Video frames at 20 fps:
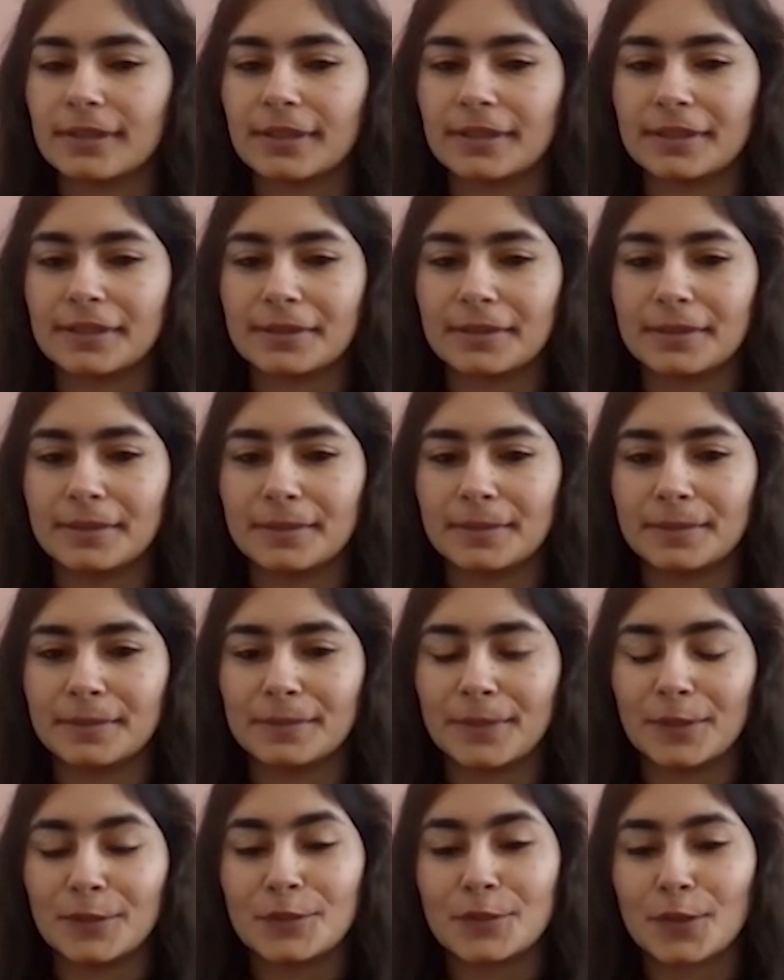
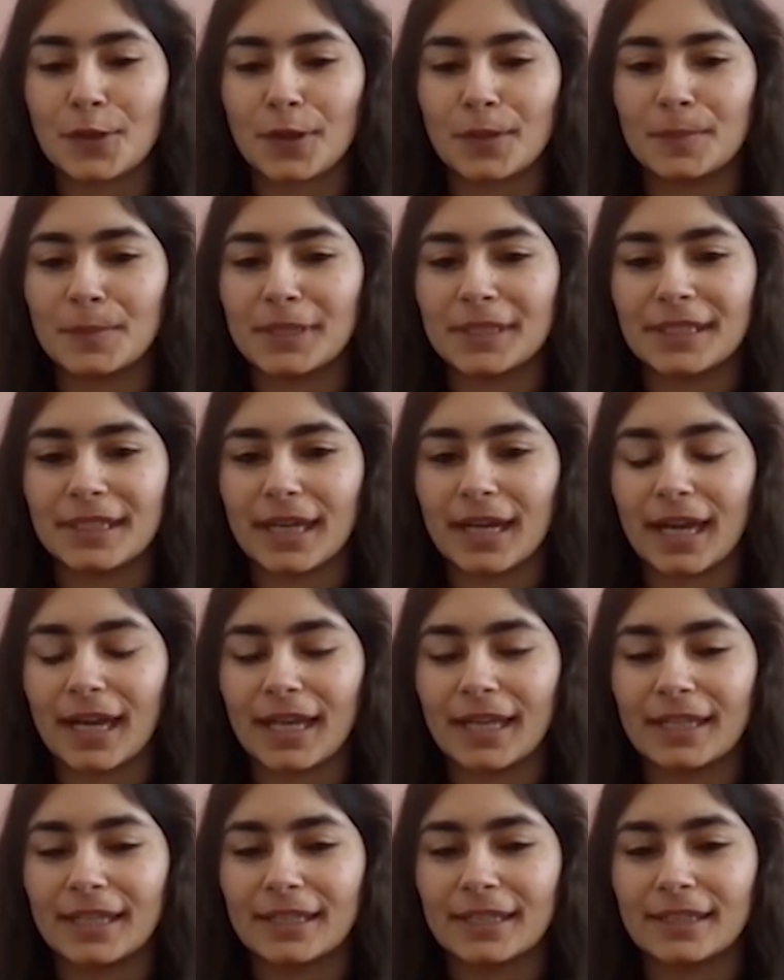Not sure, but
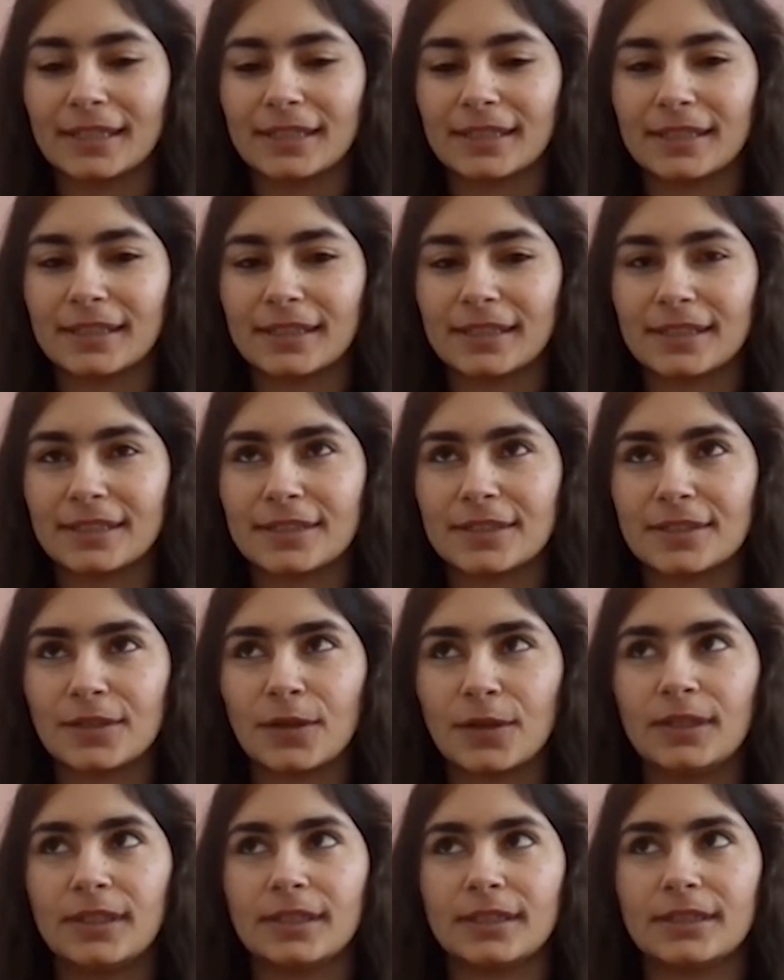it's
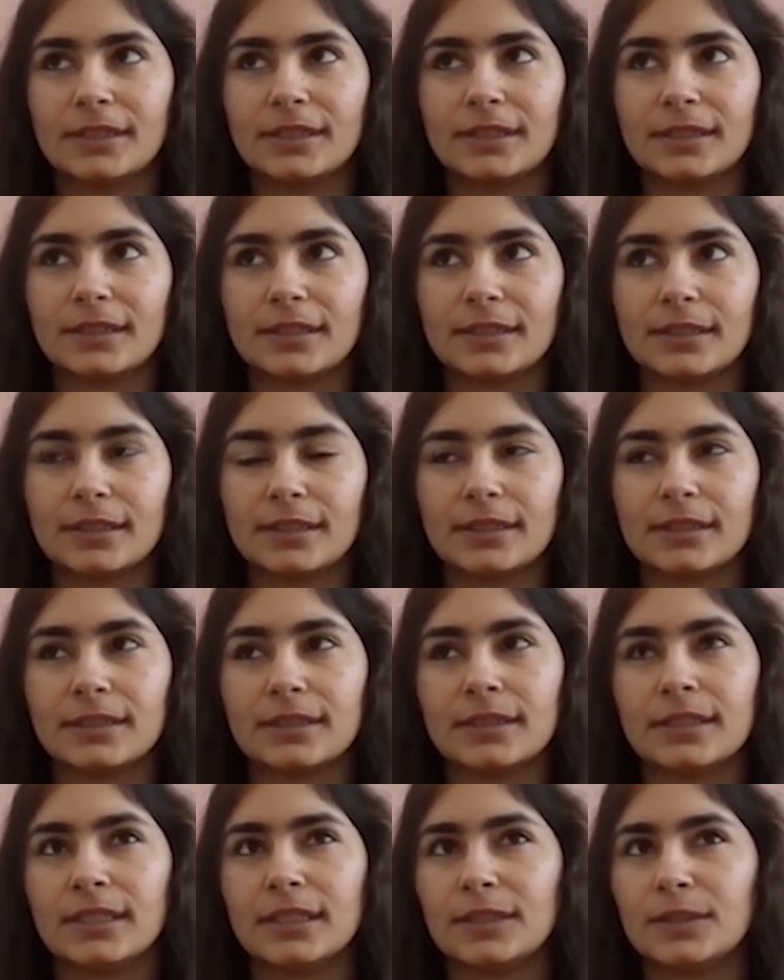not
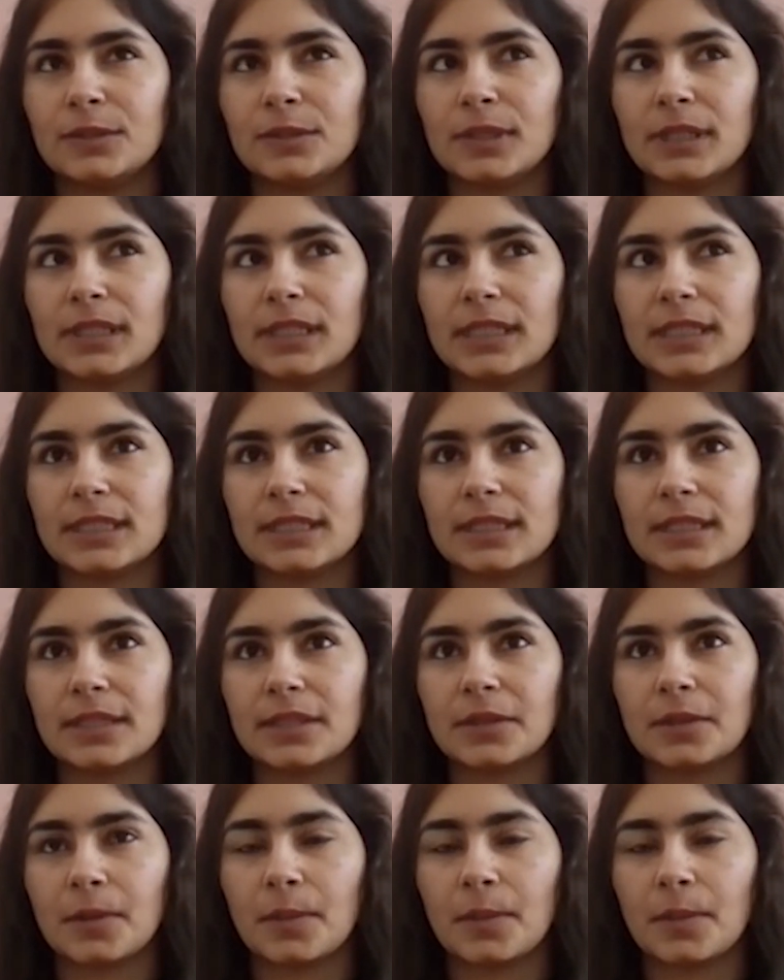near to Galicia, no.